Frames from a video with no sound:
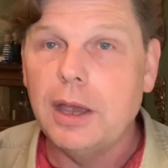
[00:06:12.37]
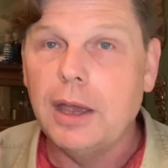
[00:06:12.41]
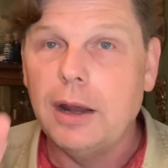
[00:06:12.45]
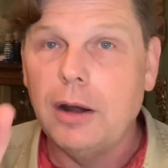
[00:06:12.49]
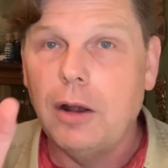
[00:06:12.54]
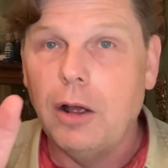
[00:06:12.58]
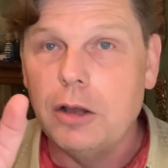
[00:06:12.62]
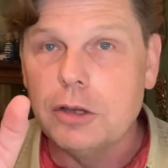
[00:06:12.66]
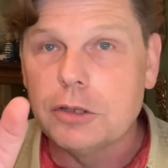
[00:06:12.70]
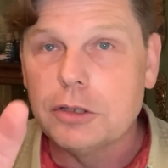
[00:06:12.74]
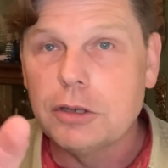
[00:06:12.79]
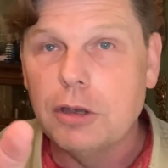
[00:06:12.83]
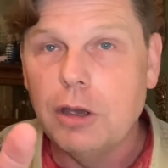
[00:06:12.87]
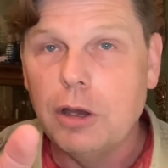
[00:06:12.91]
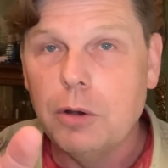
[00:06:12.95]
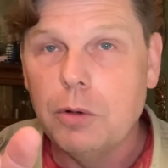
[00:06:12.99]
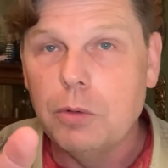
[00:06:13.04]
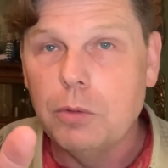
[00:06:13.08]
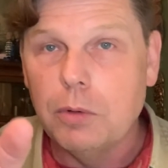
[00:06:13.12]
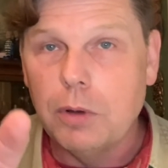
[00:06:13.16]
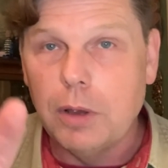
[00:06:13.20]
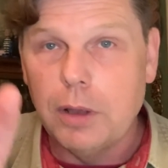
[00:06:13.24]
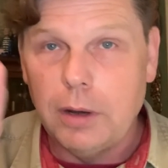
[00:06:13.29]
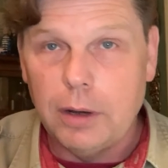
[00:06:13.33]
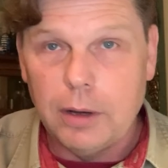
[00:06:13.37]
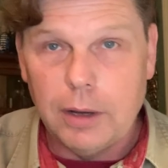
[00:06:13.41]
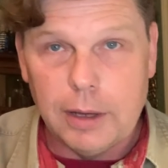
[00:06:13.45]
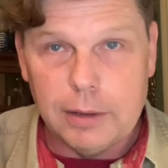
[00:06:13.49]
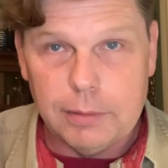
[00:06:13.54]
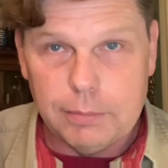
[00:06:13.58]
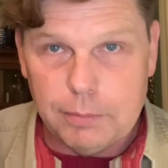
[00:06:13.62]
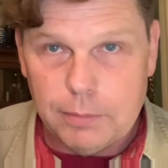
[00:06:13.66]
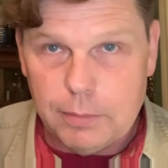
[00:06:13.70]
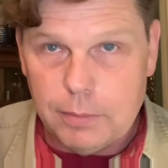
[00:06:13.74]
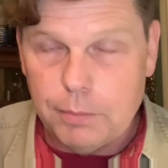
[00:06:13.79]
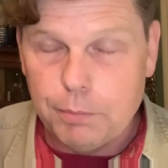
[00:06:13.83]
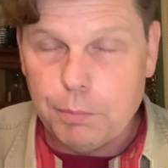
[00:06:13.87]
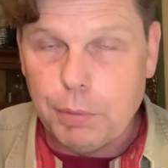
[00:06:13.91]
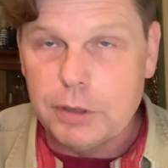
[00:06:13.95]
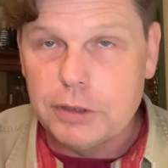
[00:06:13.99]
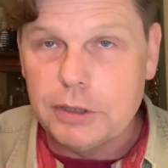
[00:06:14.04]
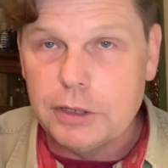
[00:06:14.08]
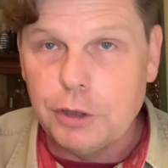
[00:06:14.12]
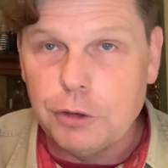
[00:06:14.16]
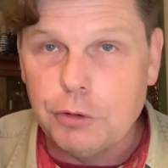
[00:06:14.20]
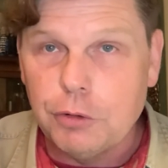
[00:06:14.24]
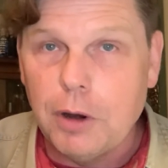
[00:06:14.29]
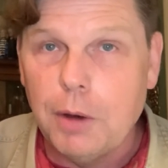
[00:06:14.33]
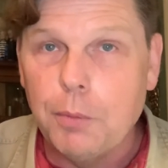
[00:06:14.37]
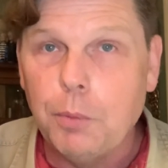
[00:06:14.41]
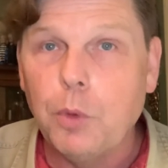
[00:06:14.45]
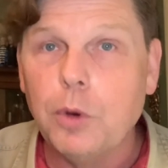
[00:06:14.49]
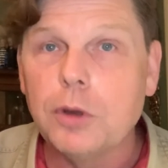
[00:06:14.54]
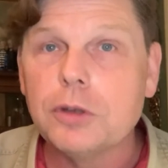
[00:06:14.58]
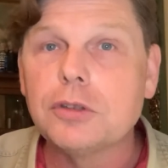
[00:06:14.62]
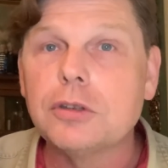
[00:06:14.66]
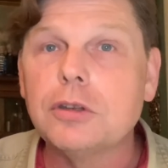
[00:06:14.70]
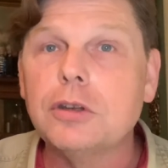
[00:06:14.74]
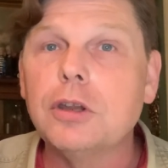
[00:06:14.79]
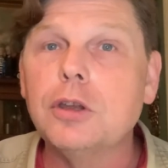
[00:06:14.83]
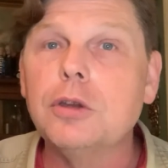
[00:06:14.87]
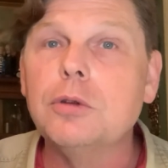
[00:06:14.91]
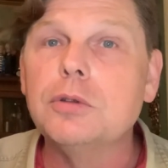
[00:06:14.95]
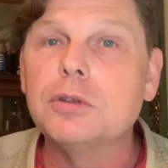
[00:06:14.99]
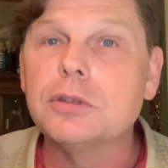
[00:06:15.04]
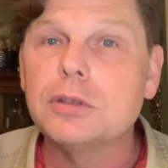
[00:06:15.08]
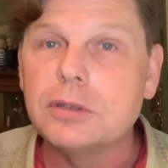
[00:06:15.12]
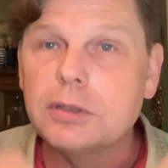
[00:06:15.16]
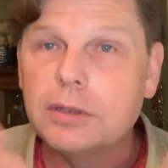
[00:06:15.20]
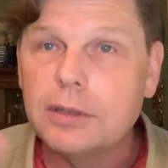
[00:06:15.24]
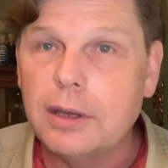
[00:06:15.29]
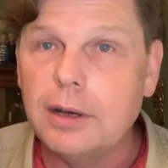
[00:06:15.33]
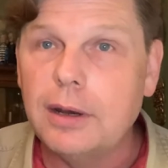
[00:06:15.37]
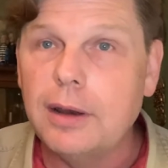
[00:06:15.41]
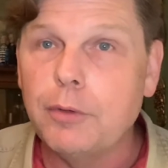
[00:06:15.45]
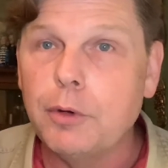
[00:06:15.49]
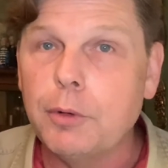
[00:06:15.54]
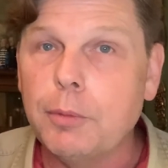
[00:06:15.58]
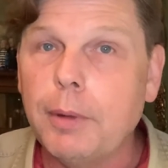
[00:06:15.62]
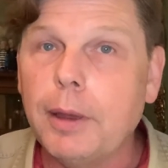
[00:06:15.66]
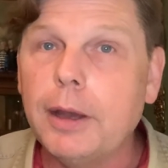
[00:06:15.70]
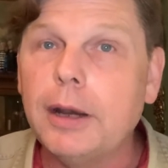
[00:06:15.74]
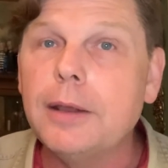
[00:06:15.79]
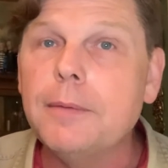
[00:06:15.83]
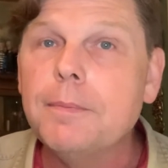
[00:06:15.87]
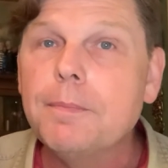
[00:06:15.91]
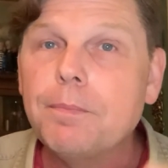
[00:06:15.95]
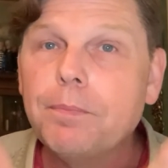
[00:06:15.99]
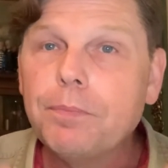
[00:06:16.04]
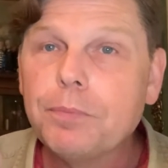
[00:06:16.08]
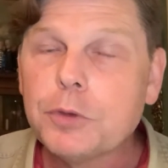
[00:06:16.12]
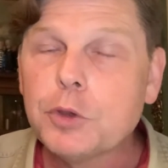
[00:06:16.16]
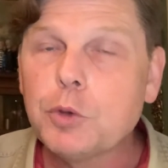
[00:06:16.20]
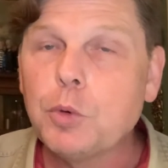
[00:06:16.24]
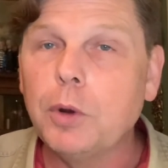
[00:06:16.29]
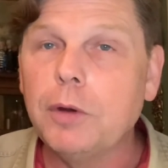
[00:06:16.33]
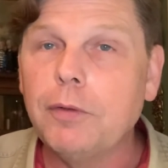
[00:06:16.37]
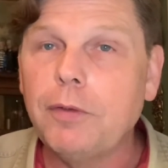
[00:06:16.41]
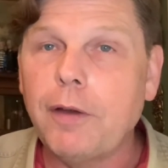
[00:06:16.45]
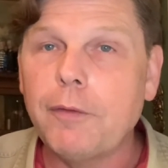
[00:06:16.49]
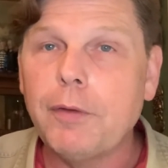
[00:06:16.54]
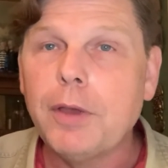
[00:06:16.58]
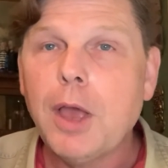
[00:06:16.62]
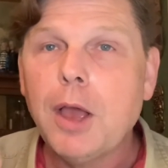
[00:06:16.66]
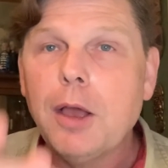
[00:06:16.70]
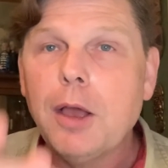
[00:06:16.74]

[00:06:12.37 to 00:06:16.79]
And also, like President Trump wants to do, is send everybody $2,500